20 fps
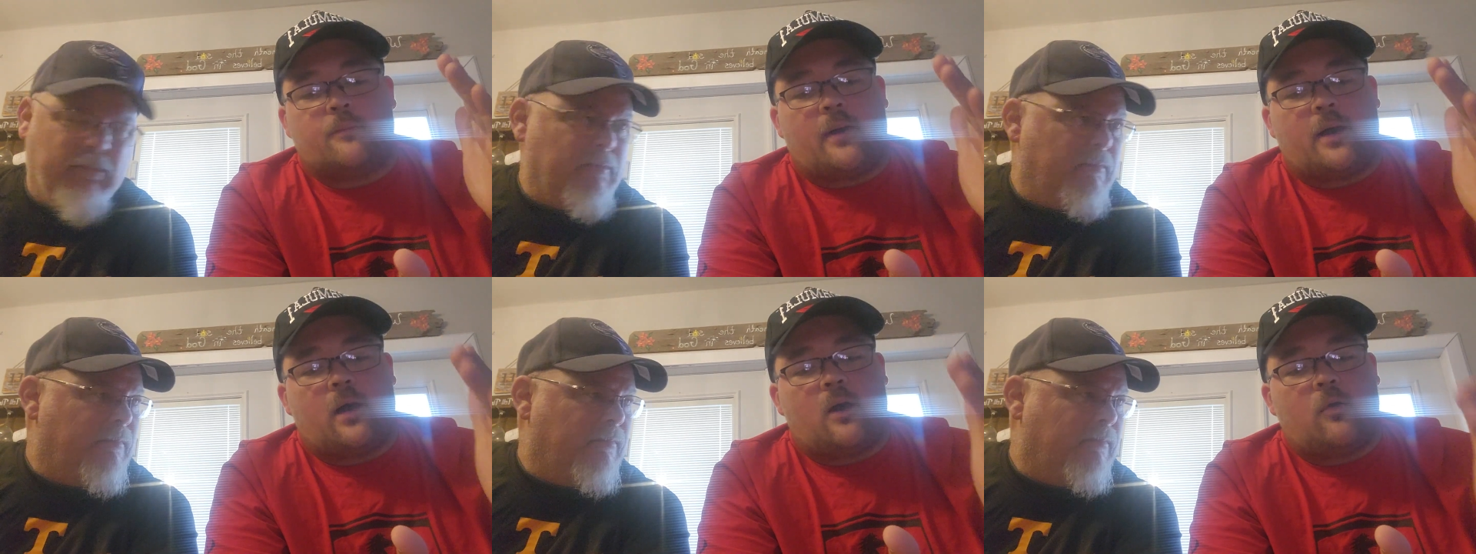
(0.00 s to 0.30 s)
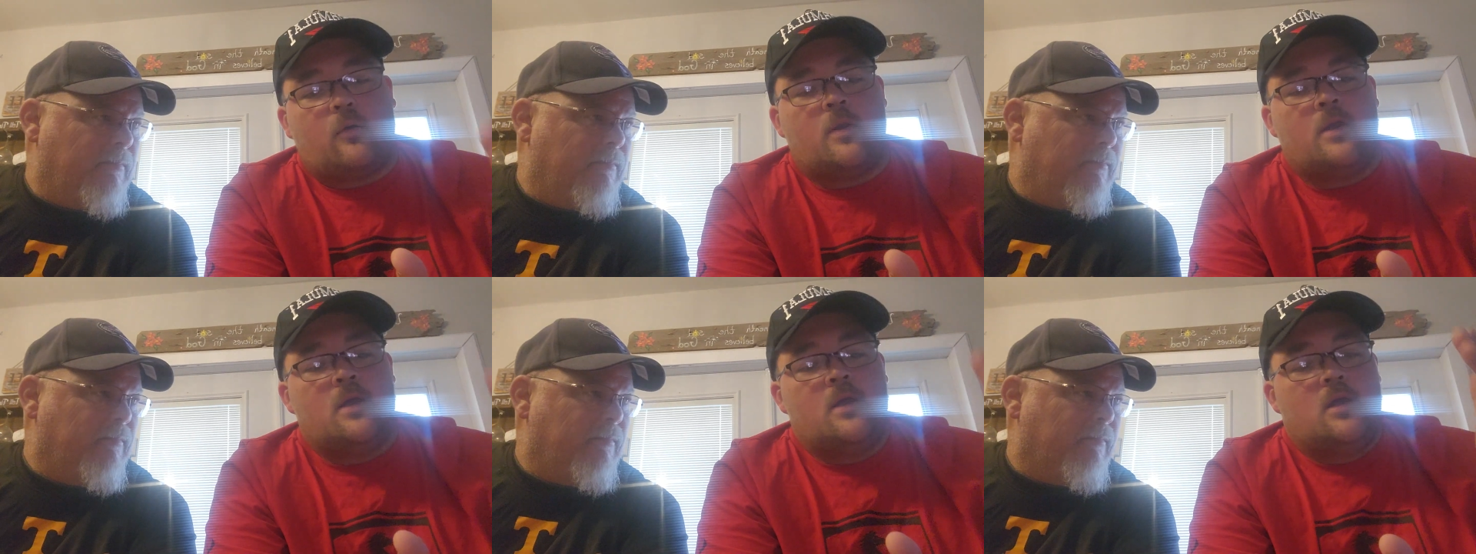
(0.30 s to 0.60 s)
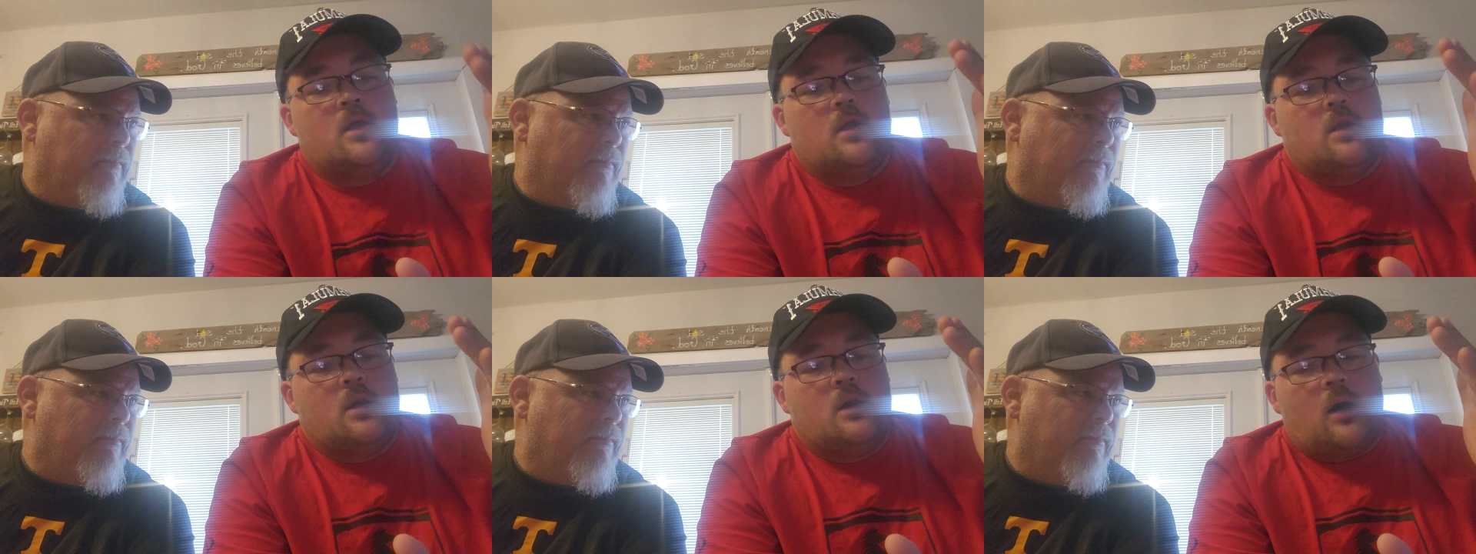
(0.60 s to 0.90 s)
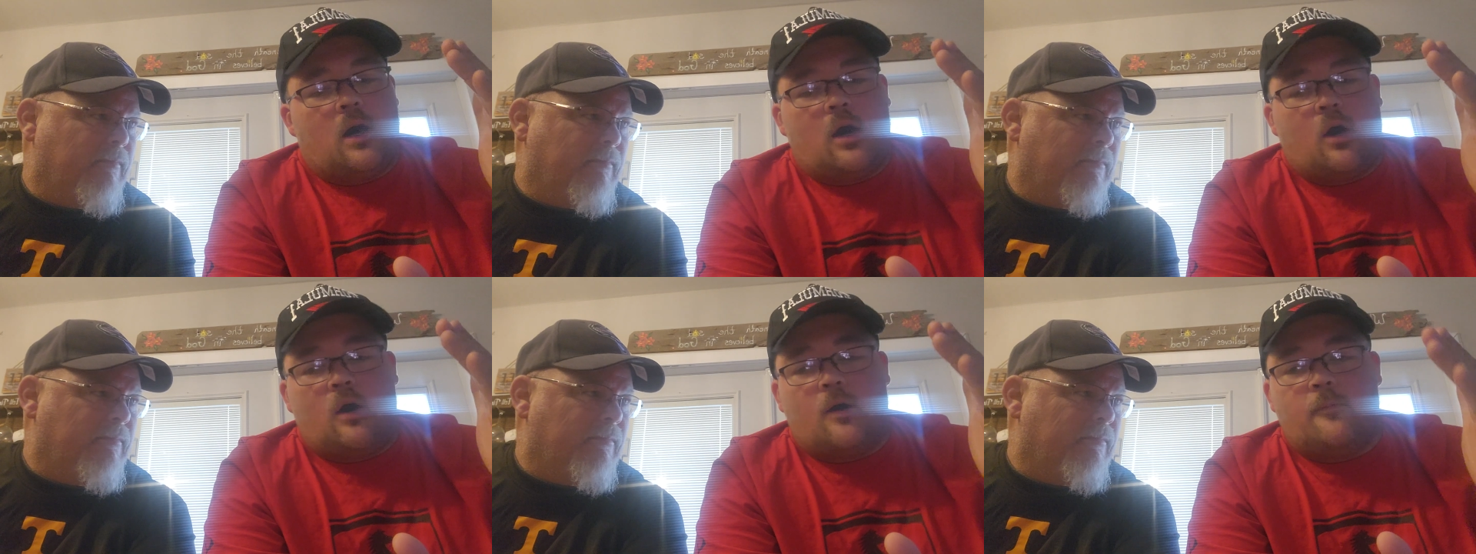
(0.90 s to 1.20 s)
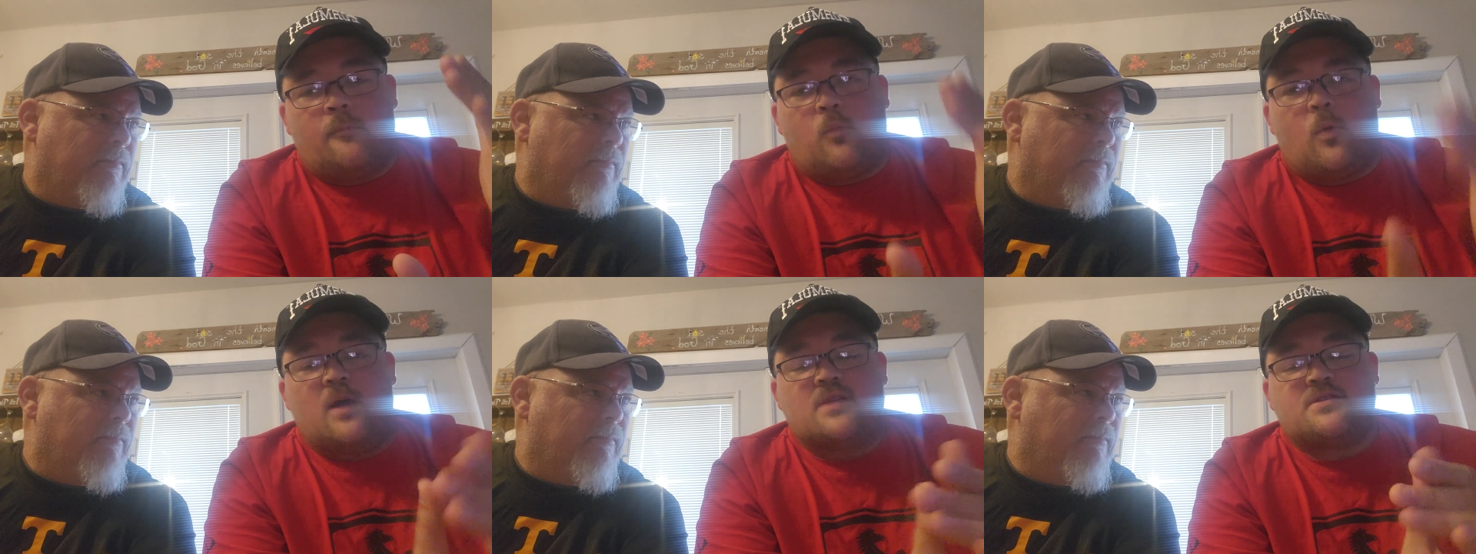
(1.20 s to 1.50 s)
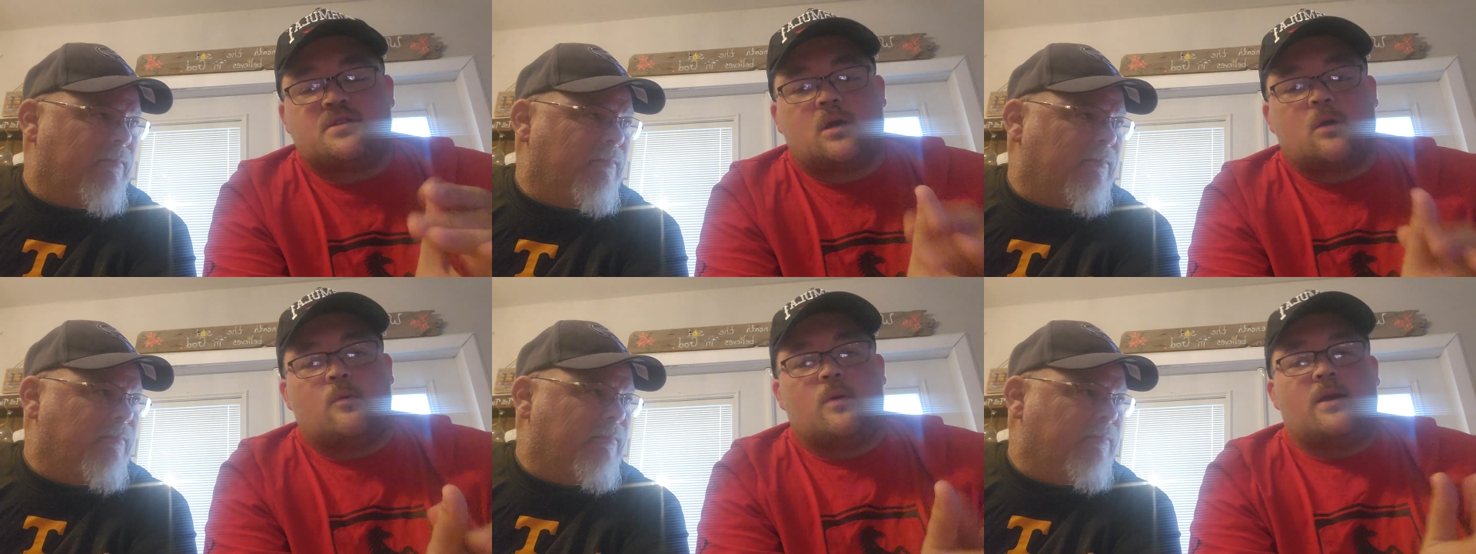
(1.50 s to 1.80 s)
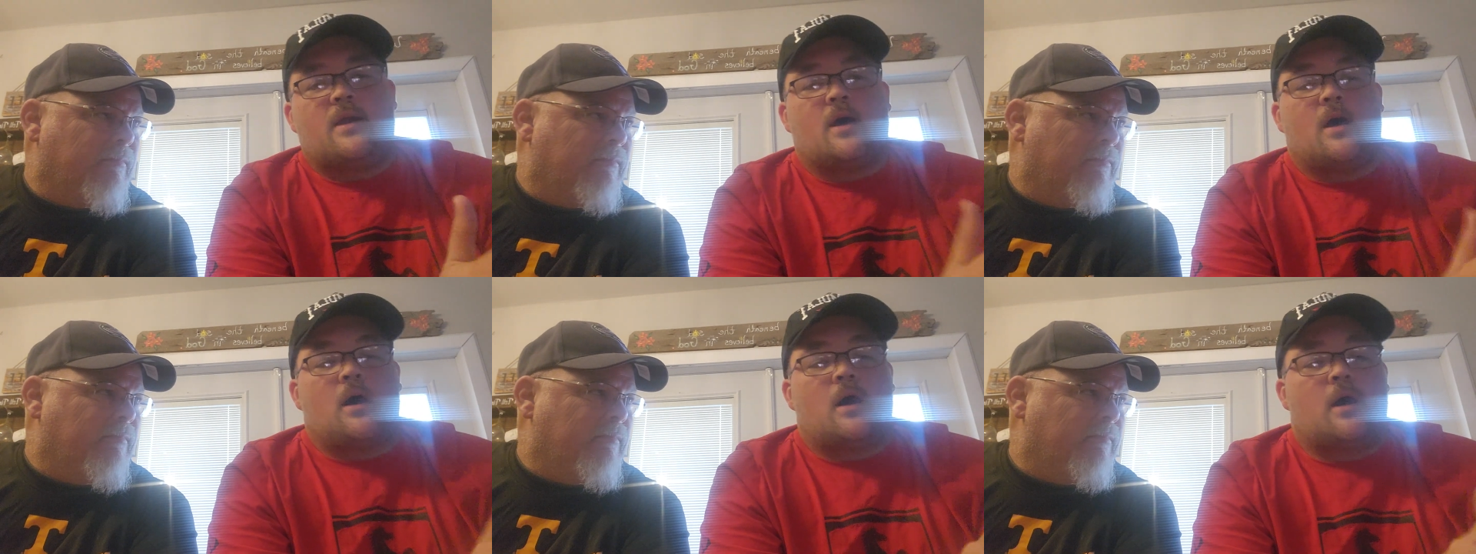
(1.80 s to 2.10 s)
about what's
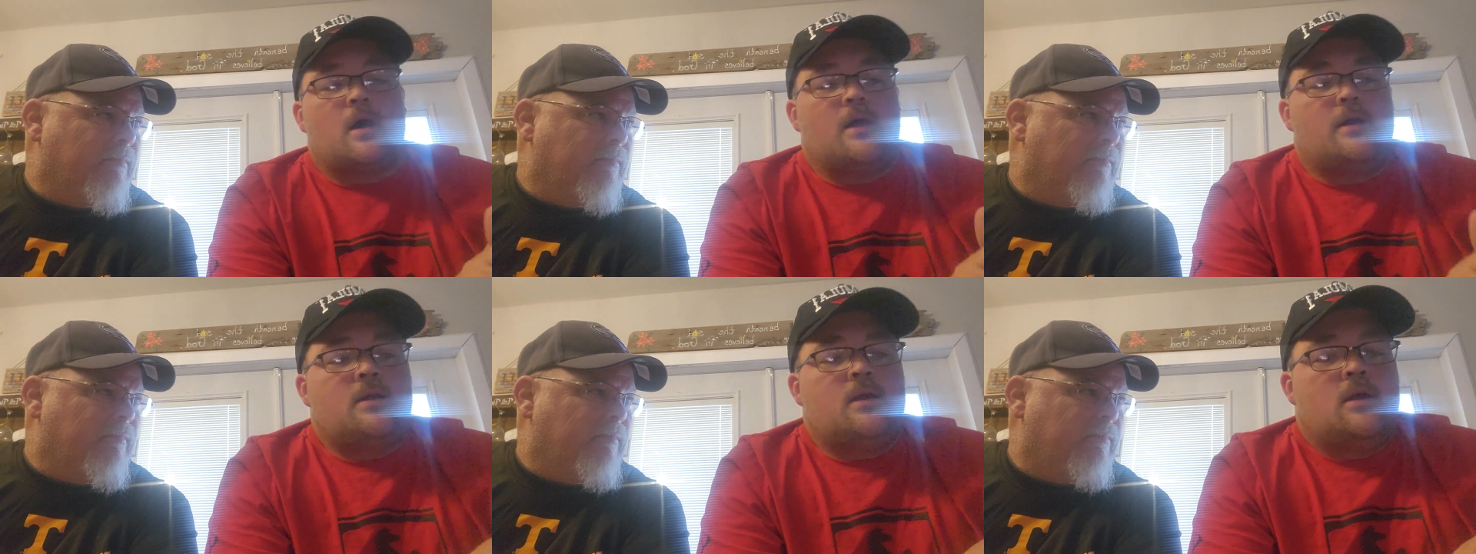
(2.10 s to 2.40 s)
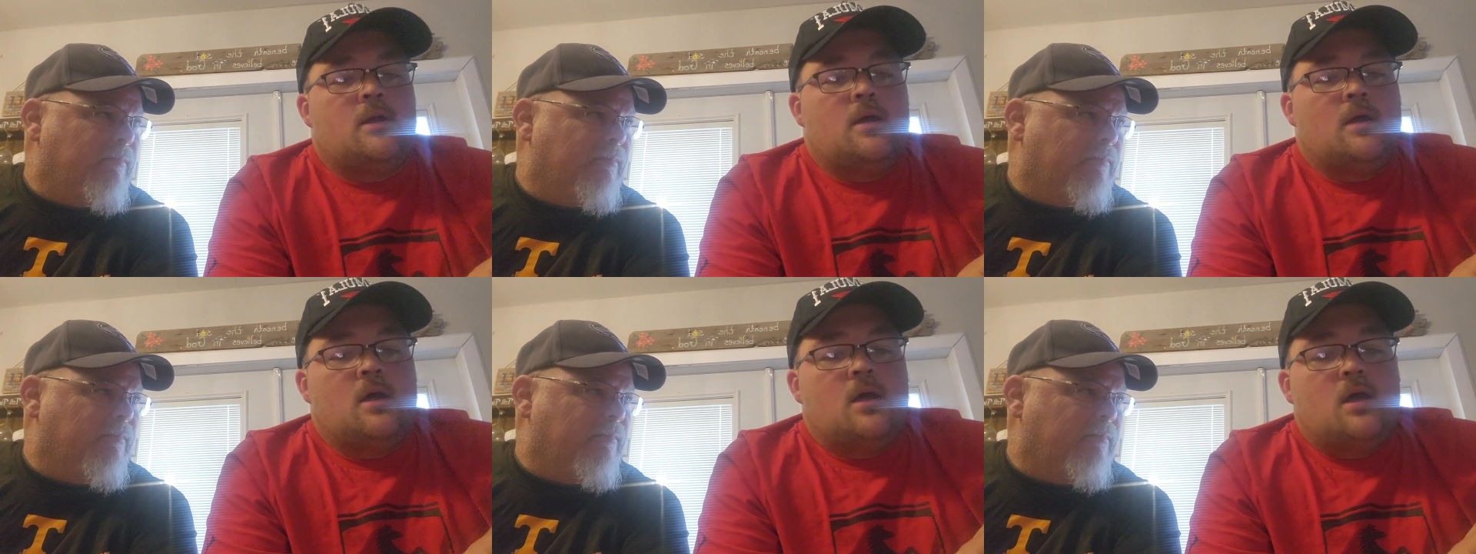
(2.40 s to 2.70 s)
going on.